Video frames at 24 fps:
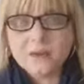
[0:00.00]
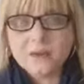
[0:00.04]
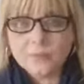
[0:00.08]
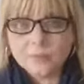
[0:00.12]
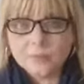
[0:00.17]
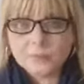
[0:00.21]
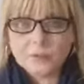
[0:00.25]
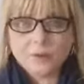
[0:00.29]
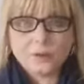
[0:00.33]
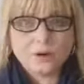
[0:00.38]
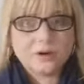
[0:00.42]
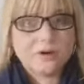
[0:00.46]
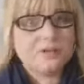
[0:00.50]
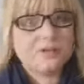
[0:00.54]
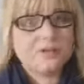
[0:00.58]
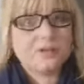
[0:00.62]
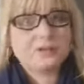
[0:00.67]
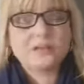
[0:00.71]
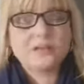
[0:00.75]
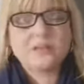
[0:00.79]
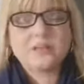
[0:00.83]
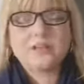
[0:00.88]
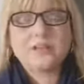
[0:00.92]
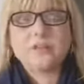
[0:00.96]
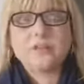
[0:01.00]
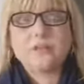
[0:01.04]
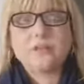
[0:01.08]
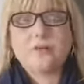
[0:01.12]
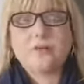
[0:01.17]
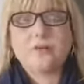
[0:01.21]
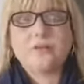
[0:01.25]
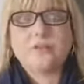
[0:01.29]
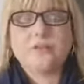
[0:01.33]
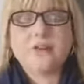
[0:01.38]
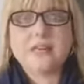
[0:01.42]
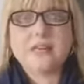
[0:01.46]
with all of the things you are
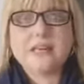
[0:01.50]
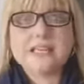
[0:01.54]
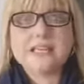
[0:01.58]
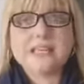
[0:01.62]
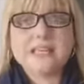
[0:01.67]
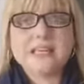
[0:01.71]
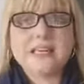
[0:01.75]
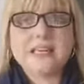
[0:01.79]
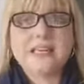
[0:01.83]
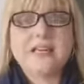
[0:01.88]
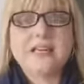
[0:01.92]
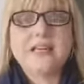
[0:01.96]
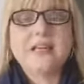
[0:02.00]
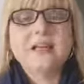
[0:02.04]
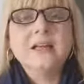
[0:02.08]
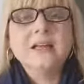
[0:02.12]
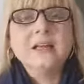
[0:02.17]
facing,"